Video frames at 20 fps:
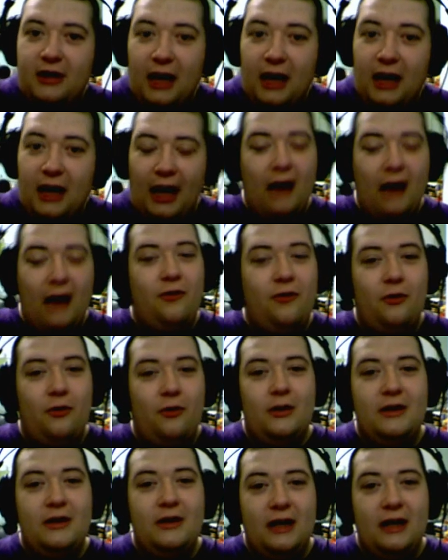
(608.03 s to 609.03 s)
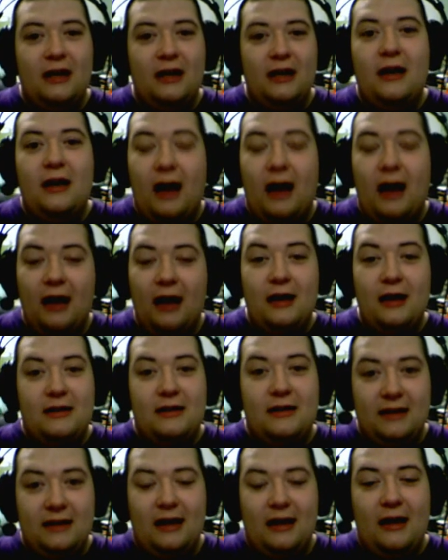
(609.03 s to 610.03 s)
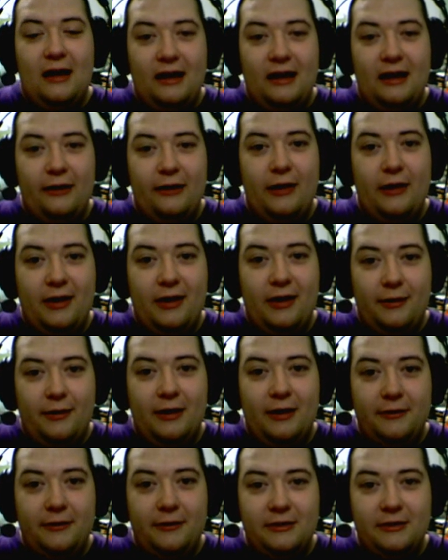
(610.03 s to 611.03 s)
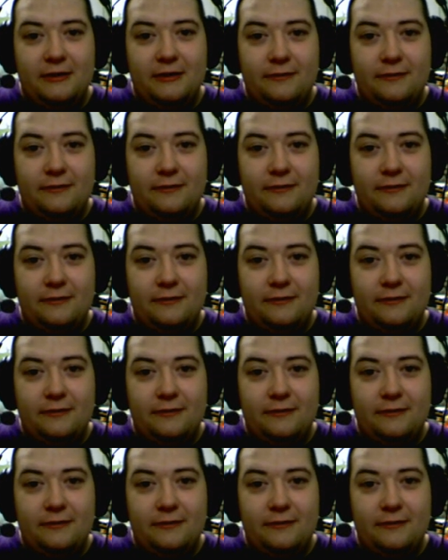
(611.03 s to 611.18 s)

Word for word: Have a great day. It's ioEther.